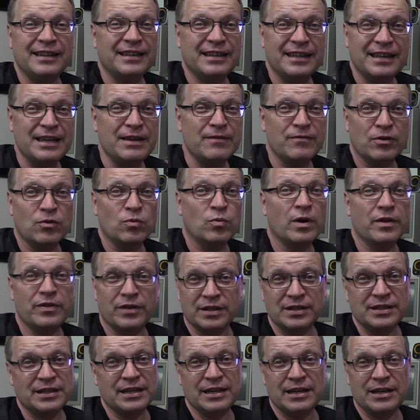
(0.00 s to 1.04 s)
even with a
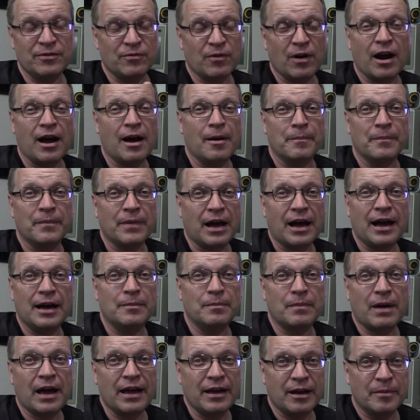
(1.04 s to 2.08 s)
CD-ROM on
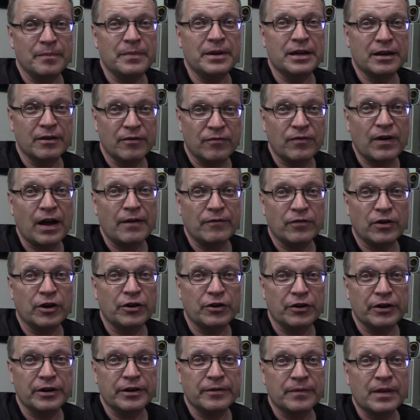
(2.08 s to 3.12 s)
my Amiga
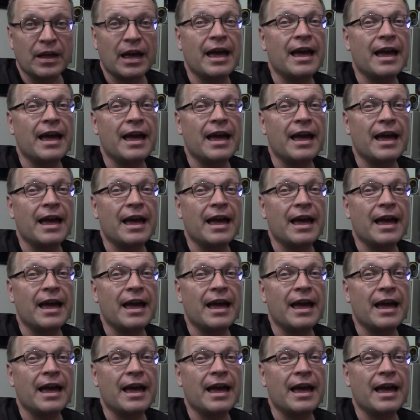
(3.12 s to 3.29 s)
500.